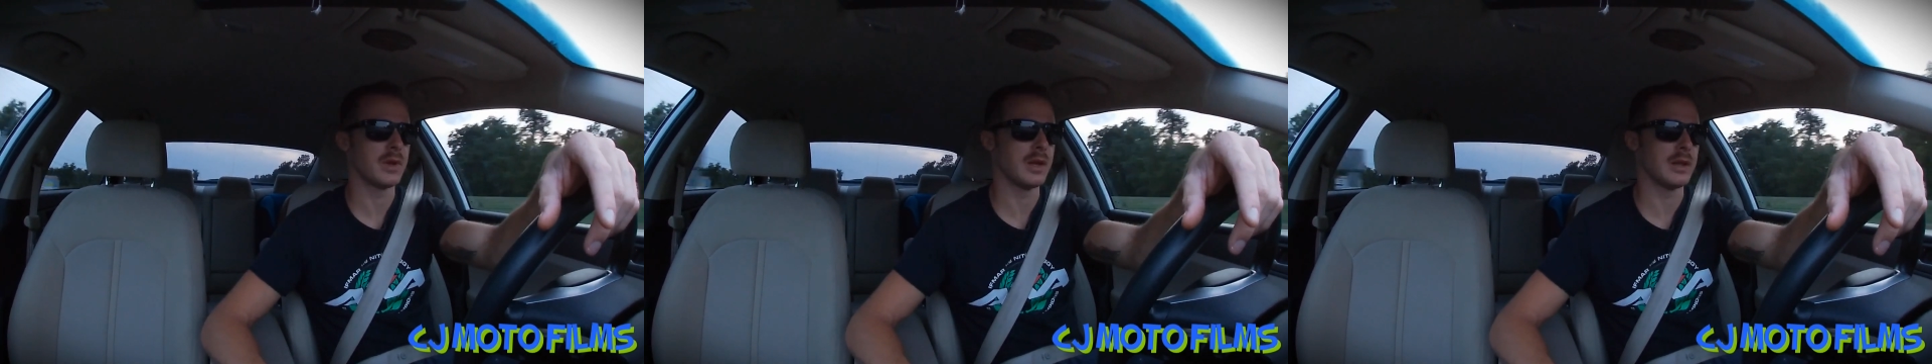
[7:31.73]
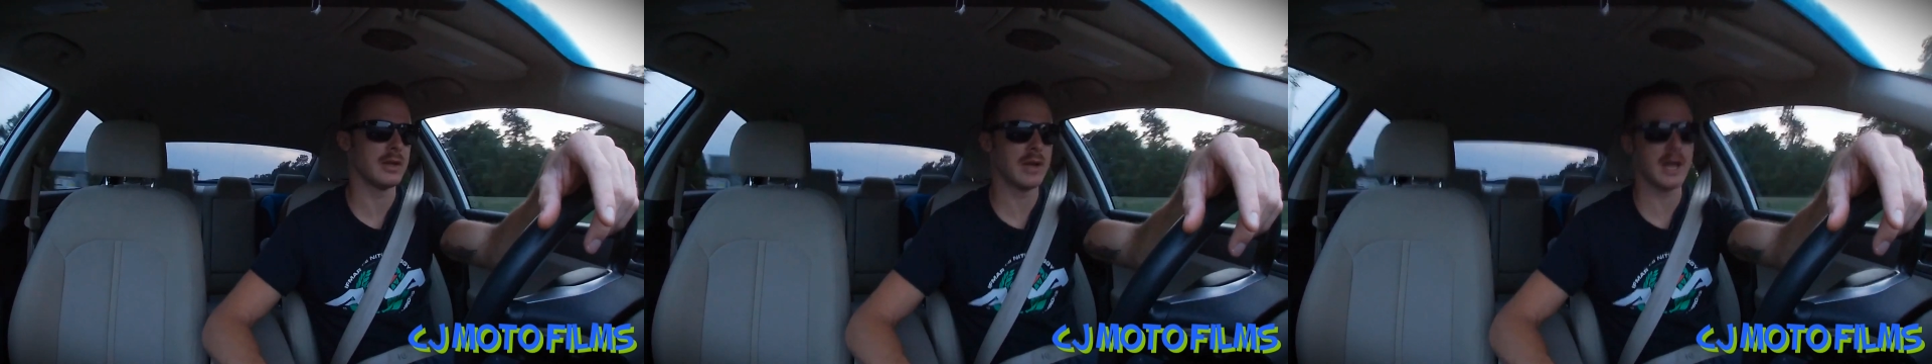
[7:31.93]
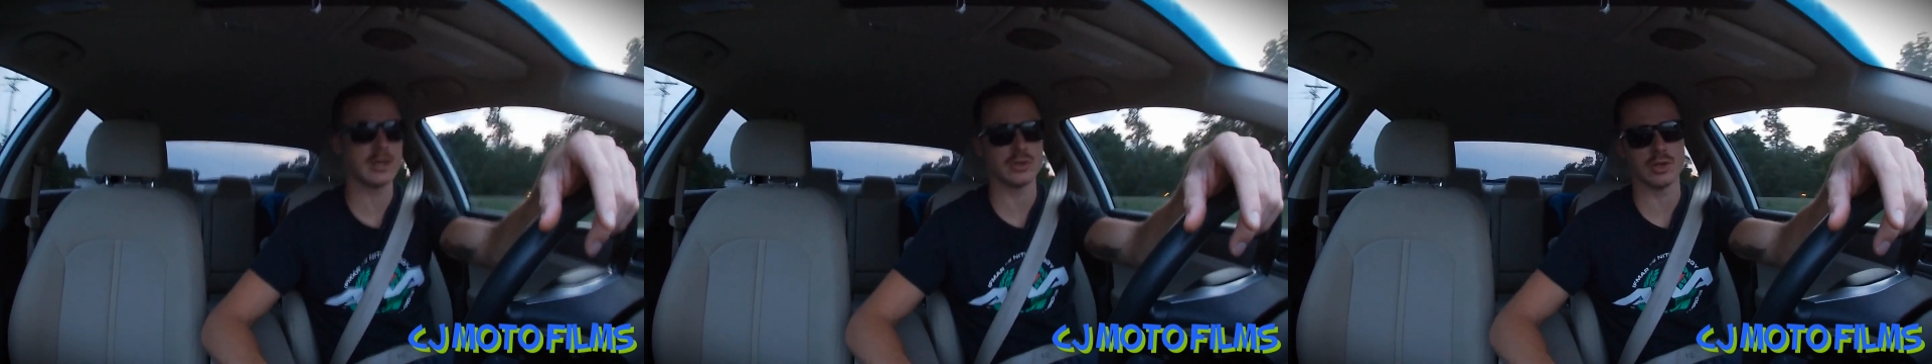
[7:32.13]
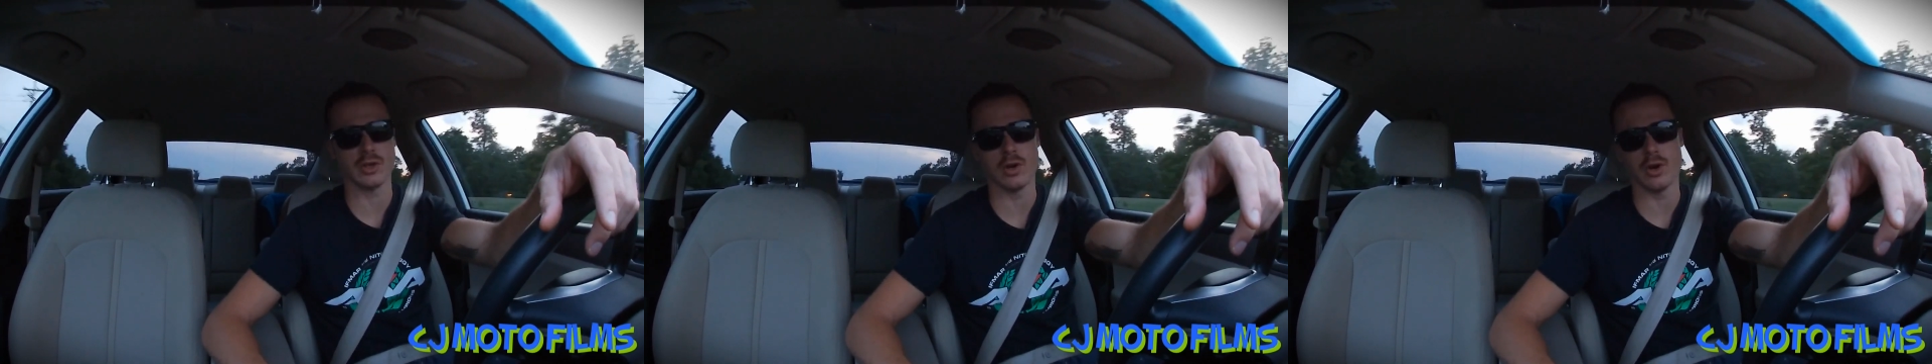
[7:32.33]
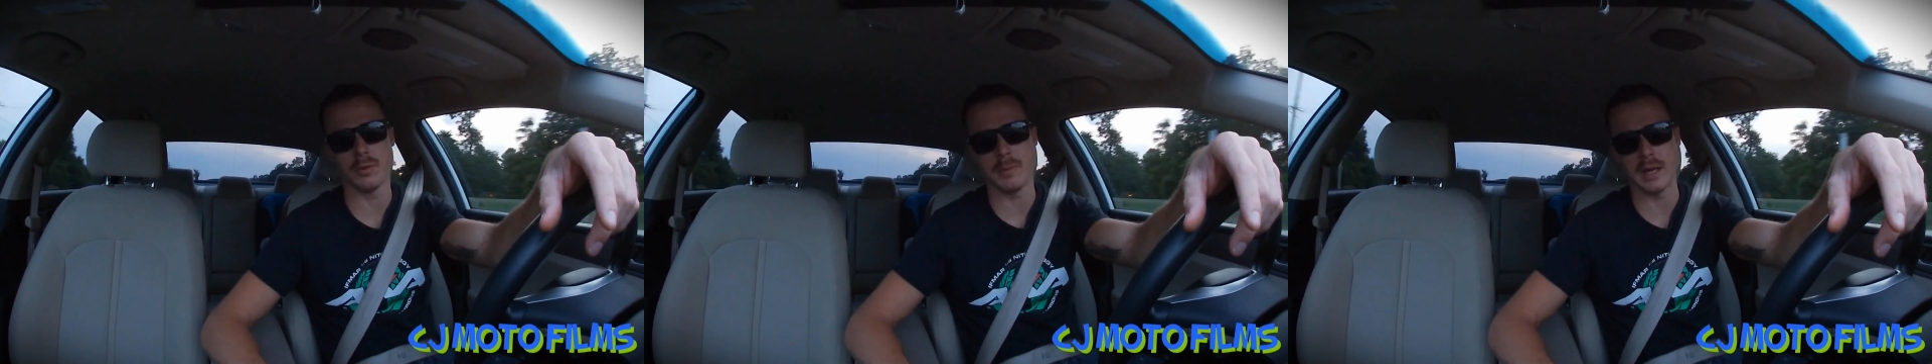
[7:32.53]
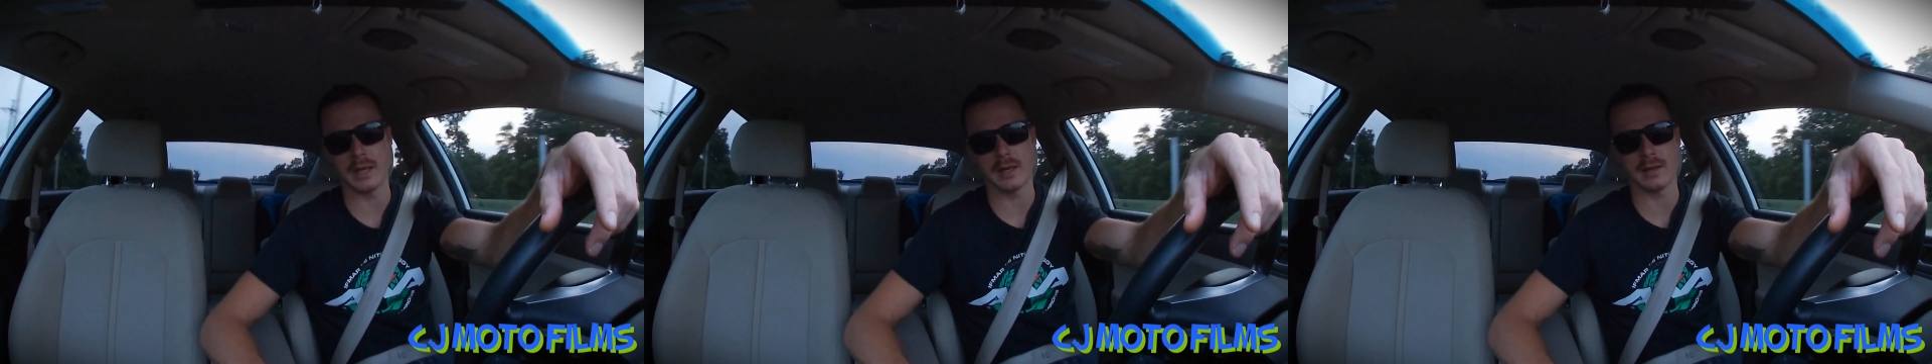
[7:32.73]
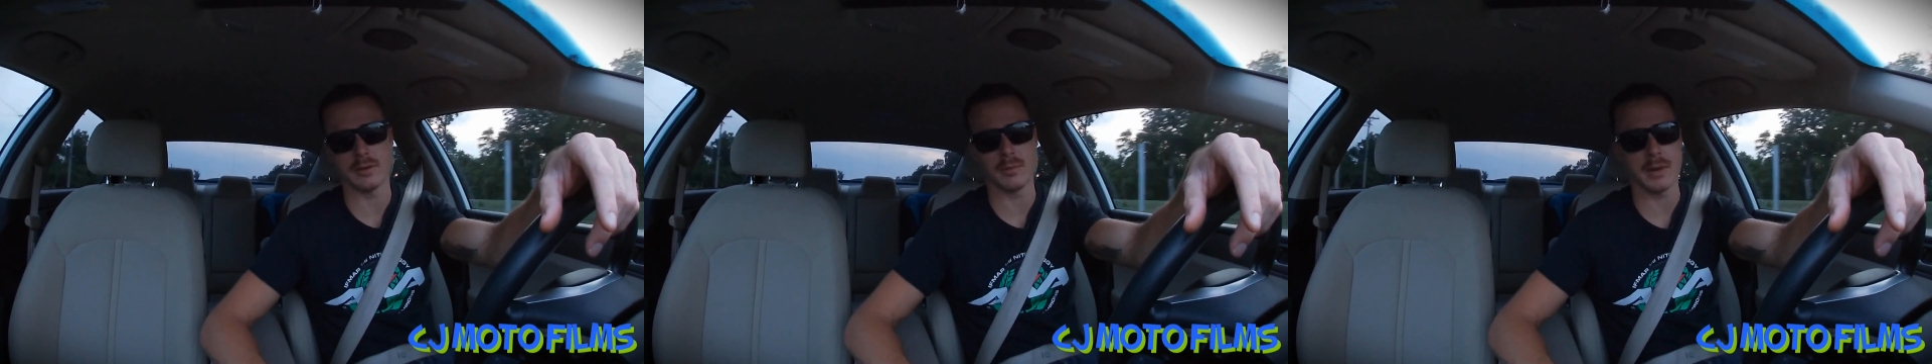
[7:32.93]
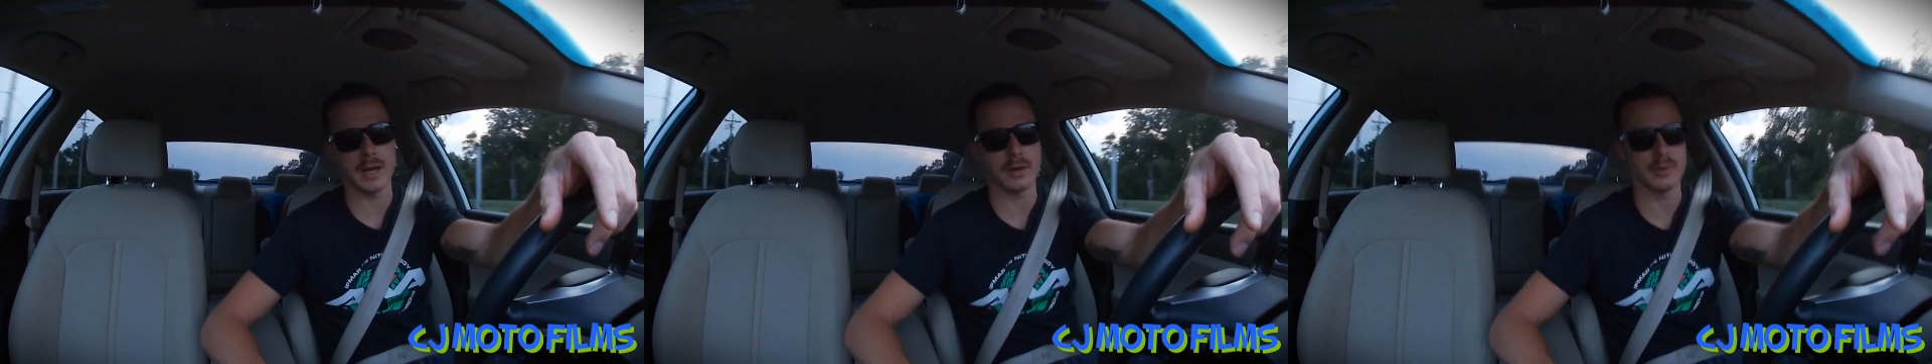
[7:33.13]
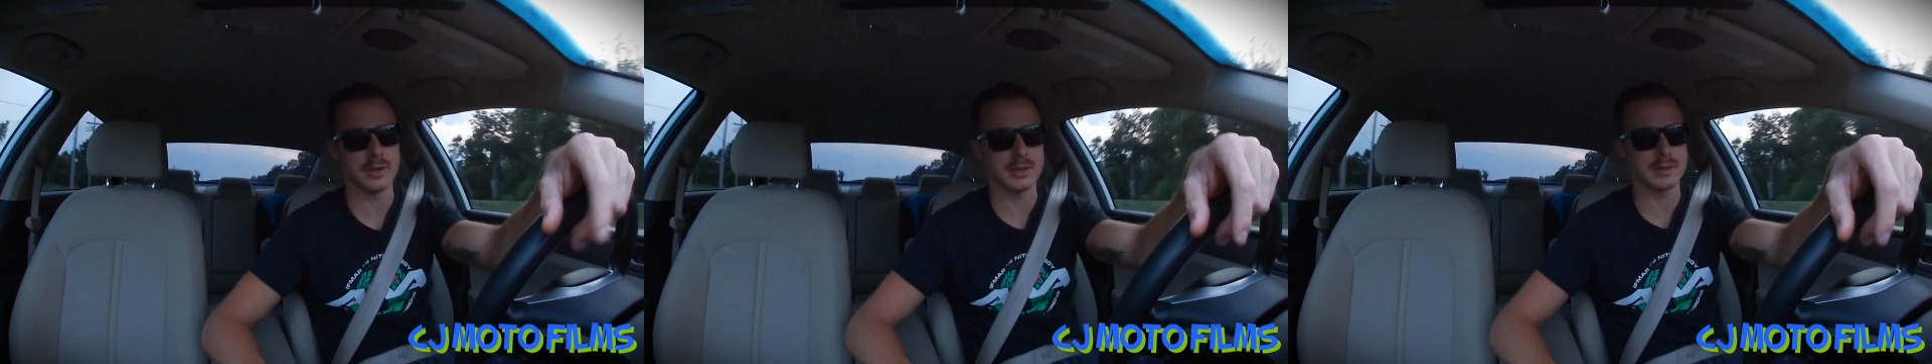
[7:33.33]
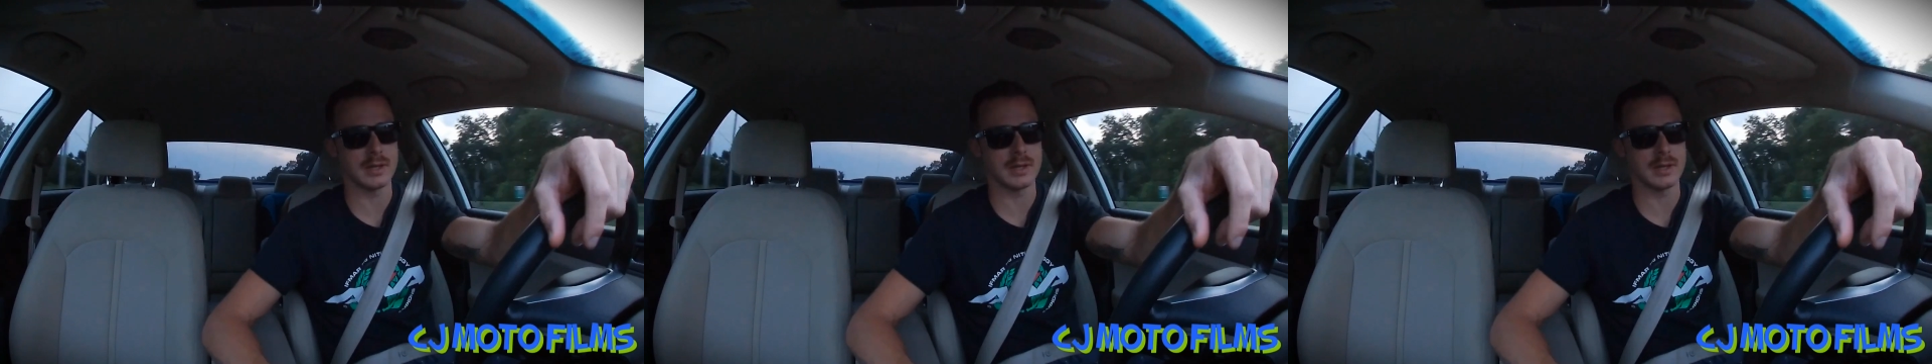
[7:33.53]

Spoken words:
And they actually are making the batteries,